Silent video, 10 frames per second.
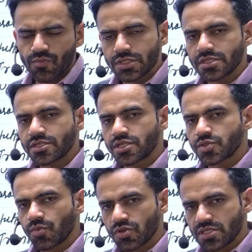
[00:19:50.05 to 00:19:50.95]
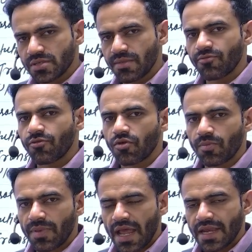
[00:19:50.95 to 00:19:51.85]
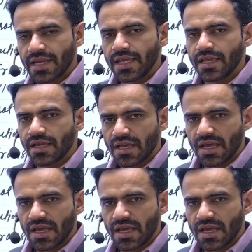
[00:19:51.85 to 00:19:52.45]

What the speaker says: which is responsible for planning